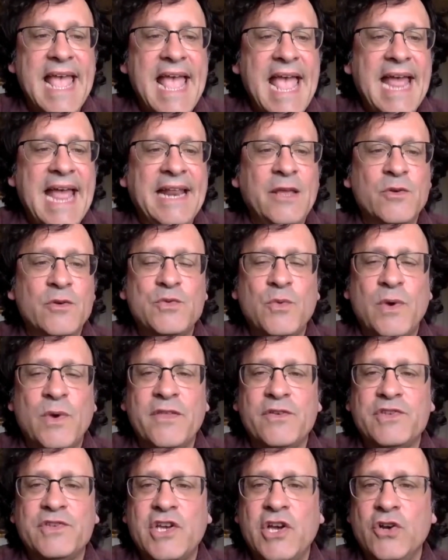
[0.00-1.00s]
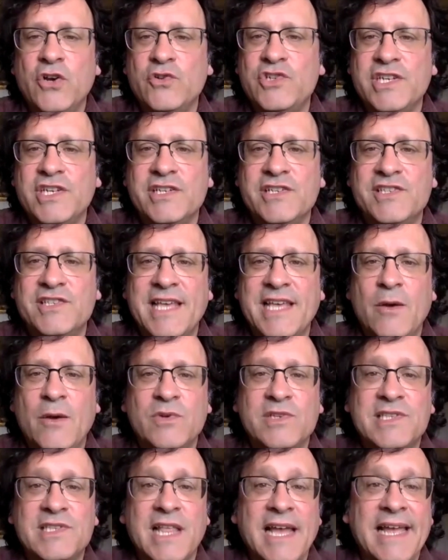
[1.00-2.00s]
And he was one of those coaches that
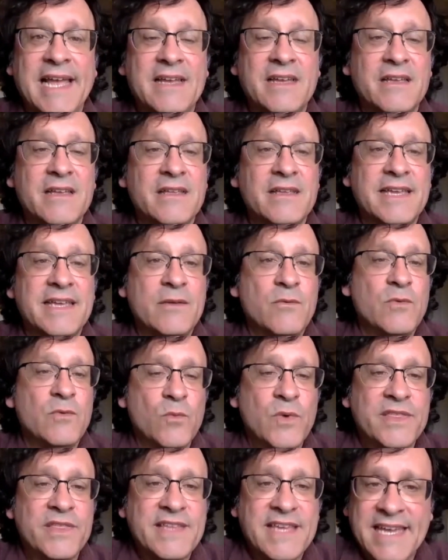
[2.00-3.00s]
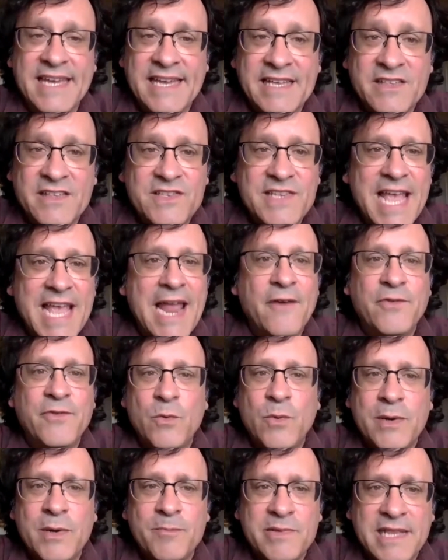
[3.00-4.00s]
was like, with kids,
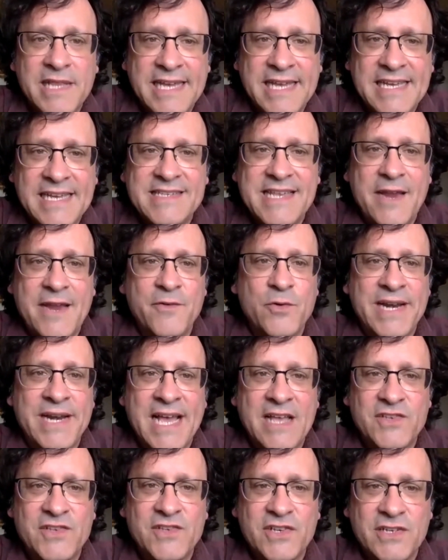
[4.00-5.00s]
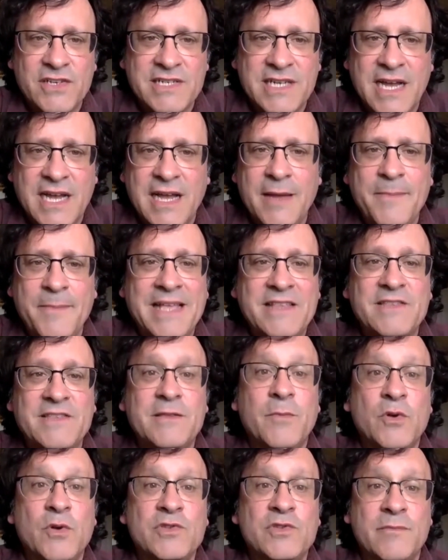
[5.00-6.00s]
everyone plays, everyone has a good time. That's
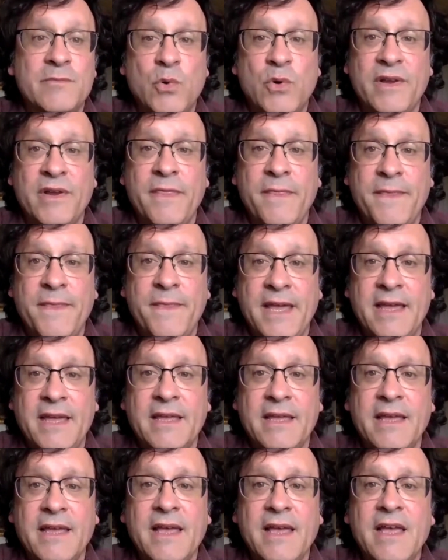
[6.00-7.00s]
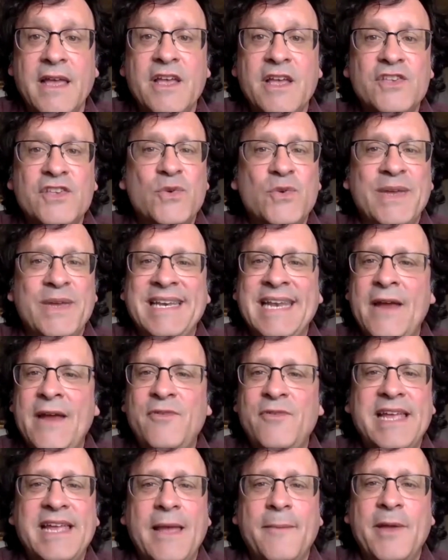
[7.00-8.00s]
the most important thing. So he
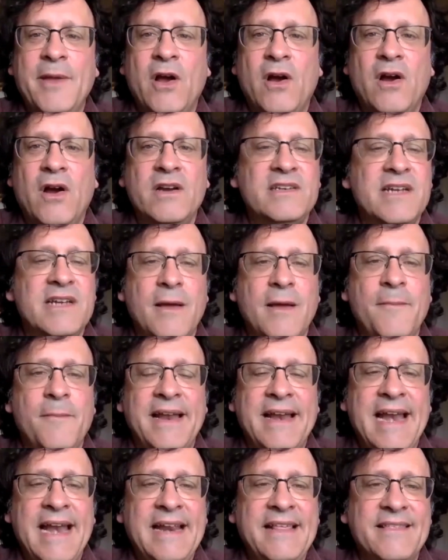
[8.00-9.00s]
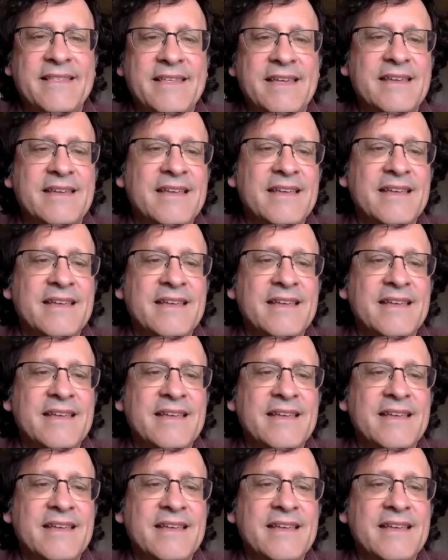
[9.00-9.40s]
never gave me a hard time about anything.